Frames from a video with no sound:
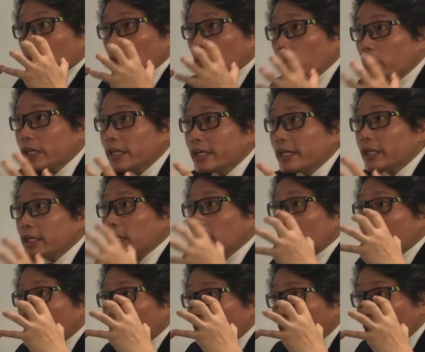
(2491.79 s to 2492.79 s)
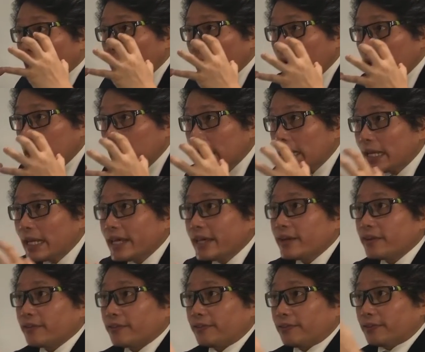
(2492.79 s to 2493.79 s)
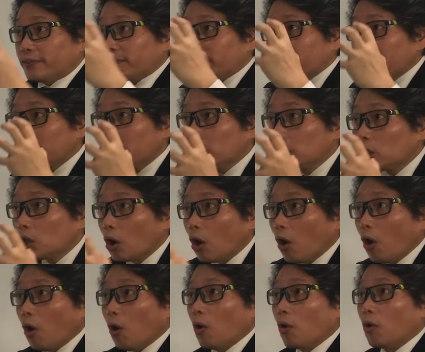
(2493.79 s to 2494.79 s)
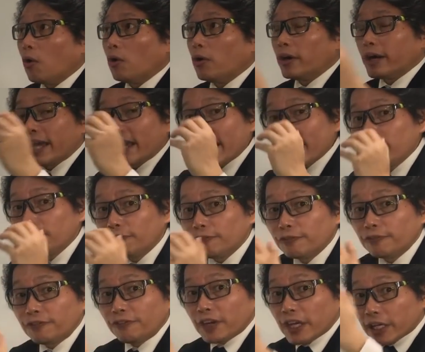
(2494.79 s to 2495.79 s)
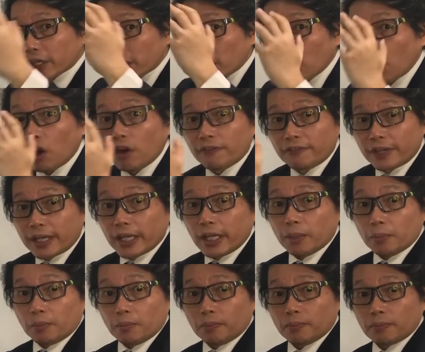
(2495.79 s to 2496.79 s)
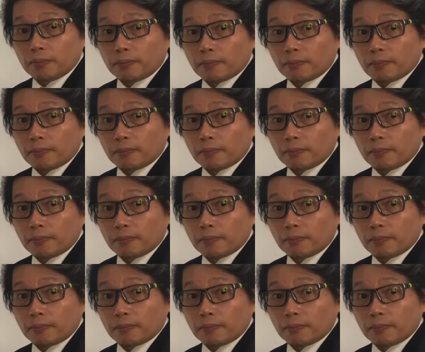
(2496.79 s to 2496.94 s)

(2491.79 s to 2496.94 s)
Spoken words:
we live in awe and fear of Him.